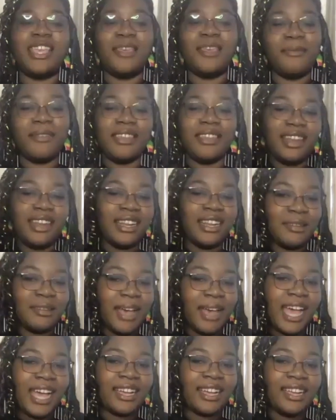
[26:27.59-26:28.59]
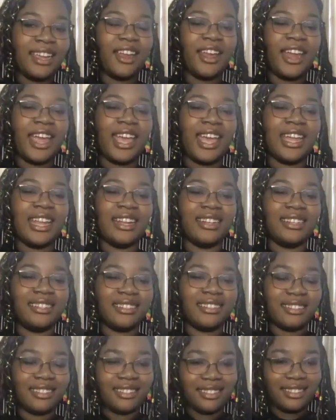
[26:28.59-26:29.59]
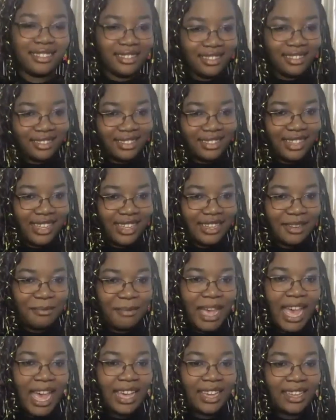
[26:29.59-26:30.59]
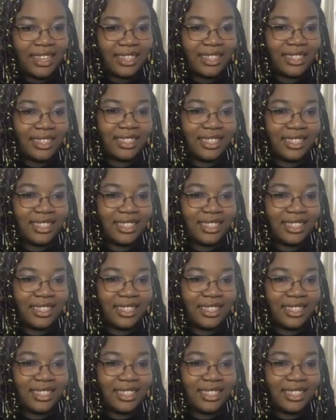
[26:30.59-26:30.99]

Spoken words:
it in the back of your head, just in the back.